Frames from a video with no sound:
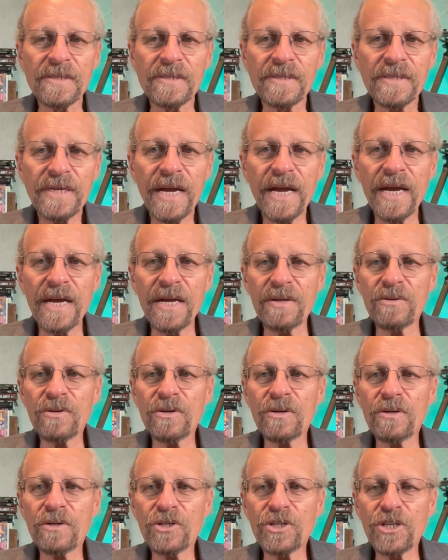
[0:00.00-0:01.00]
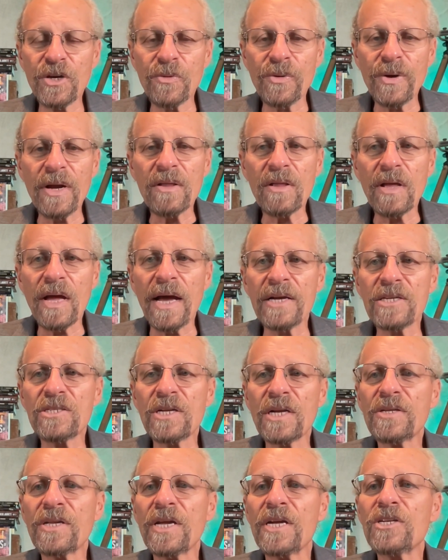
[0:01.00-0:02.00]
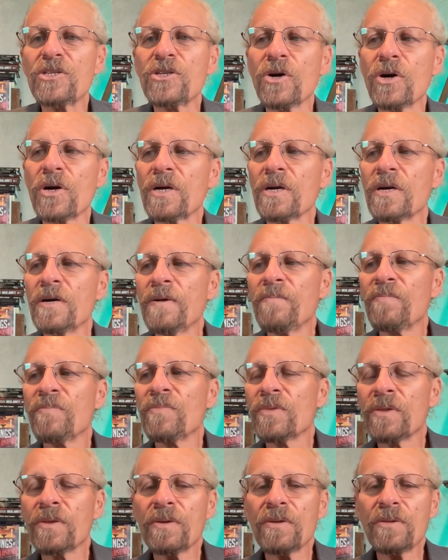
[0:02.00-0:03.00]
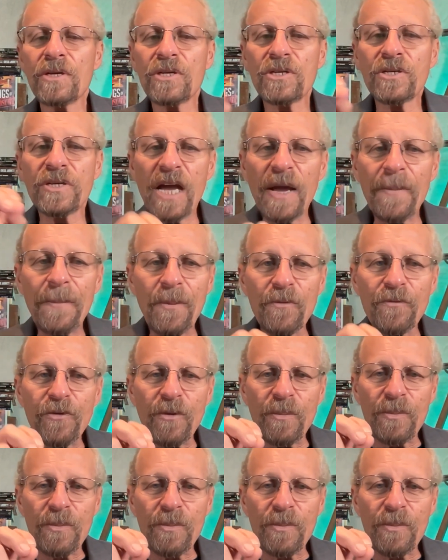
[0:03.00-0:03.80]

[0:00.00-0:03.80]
And she realized that they took the sample from the